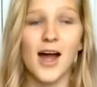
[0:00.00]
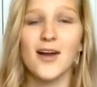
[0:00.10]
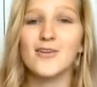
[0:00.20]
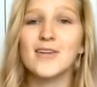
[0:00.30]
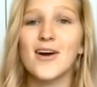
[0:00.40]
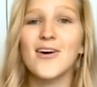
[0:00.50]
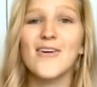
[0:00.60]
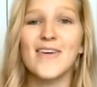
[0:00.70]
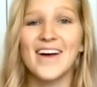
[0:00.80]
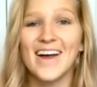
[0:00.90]
I don't
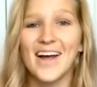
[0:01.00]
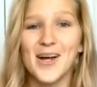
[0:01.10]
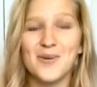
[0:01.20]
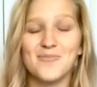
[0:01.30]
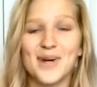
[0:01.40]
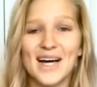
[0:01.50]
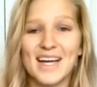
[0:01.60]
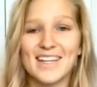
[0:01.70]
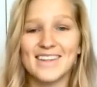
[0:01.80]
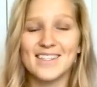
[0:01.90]
know.
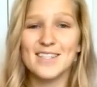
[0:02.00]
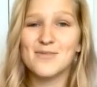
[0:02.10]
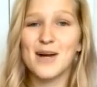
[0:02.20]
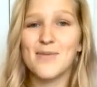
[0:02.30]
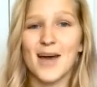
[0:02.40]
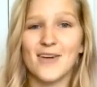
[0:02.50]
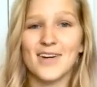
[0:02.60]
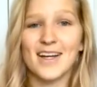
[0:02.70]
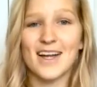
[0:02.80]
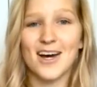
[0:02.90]
But this is where I'm at
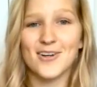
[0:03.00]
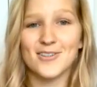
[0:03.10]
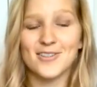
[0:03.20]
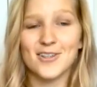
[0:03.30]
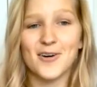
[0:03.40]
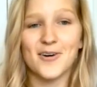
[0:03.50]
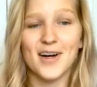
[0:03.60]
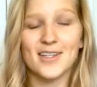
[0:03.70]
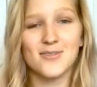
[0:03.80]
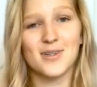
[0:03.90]
right now, so
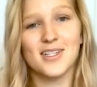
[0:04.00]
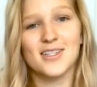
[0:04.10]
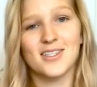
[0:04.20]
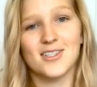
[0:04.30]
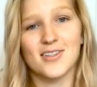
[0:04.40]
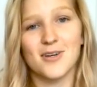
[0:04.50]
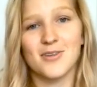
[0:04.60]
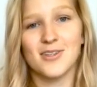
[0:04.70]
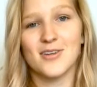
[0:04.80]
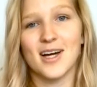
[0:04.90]
I just wanted to share that
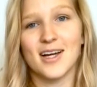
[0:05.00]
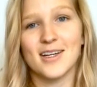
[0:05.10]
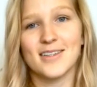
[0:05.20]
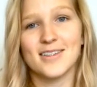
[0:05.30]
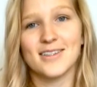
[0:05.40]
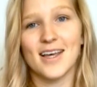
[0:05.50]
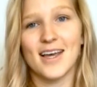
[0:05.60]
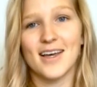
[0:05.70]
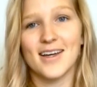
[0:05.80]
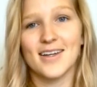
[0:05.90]
with you guys.
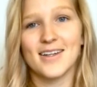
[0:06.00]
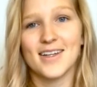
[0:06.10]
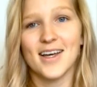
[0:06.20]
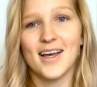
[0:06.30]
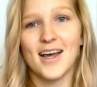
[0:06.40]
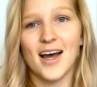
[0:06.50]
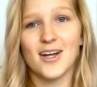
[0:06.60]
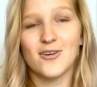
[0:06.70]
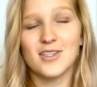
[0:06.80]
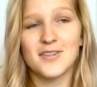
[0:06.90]
And I
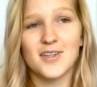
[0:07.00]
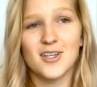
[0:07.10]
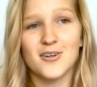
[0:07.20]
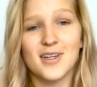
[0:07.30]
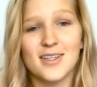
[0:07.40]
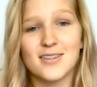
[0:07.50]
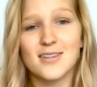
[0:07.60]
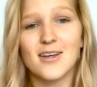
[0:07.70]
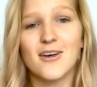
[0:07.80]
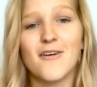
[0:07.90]
know this video is
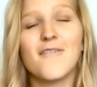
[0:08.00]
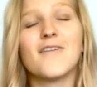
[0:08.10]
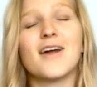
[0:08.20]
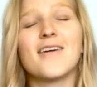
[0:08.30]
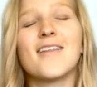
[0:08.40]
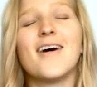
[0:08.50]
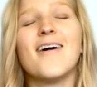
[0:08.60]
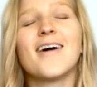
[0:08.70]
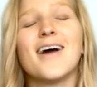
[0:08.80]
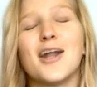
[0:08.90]
very
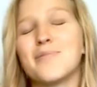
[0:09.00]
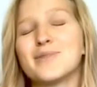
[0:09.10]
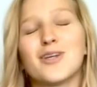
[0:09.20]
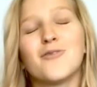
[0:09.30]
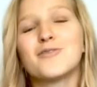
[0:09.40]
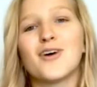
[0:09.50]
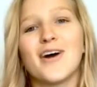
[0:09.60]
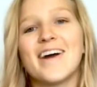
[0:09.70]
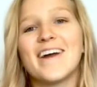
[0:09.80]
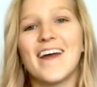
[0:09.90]
long, and I'm so
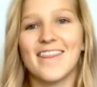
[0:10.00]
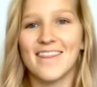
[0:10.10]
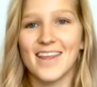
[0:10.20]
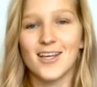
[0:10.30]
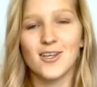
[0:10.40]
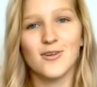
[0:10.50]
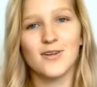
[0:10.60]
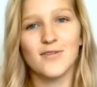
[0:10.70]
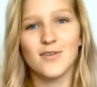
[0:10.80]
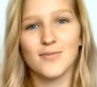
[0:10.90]
sorry, and thank you
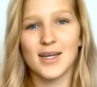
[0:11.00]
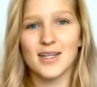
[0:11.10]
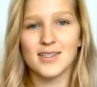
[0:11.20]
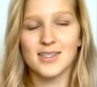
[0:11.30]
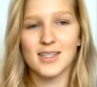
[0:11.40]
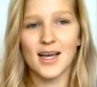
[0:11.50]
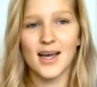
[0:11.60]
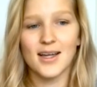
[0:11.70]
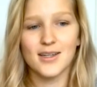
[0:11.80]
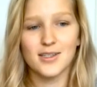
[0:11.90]
if you made it to the
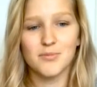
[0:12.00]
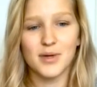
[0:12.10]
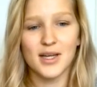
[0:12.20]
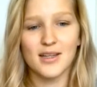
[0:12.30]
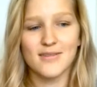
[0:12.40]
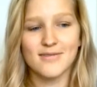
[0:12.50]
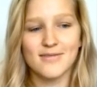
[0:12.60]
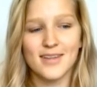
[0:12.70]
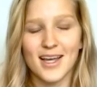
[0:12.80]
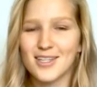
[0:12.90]
end, but
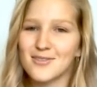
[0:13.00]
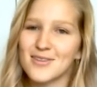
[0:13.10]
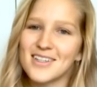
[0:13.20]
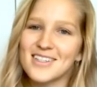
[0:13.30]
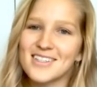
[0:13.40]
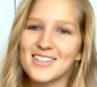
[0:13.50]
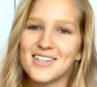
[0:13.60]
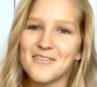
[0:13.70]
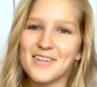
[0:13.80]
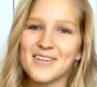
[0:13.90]
I just wanted to share
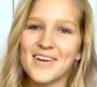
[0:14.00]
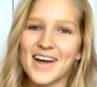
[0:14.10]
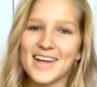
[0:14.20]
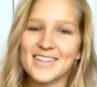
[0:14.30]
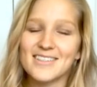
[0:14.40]
that with you guys.